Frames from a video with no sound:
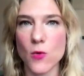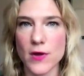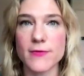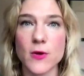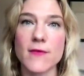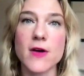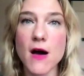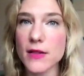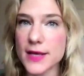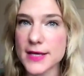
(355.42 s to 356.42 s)
or if you have
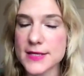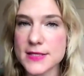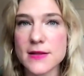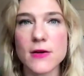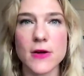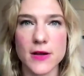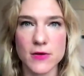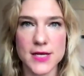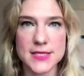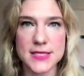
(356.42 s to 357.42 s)
colleagues that are
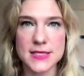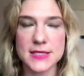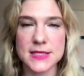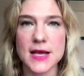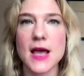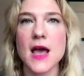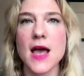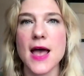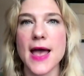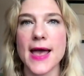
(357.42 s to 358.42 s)
in crisis,
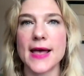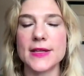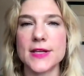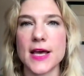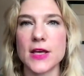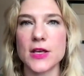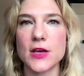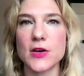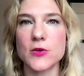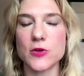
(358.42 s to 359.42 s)
and
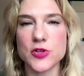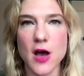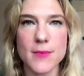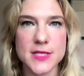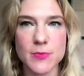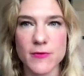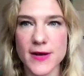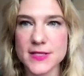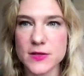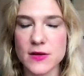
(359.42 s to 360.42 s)
your job as a
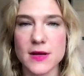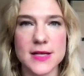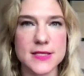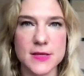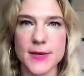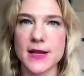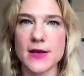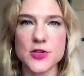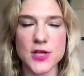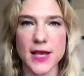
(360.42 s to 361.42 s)
professor is to be
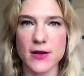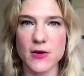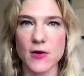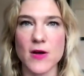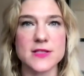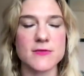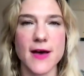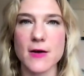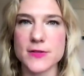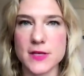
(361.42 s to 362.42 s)
an educator, as a
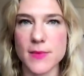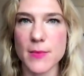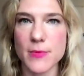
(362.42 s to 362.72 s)
faculty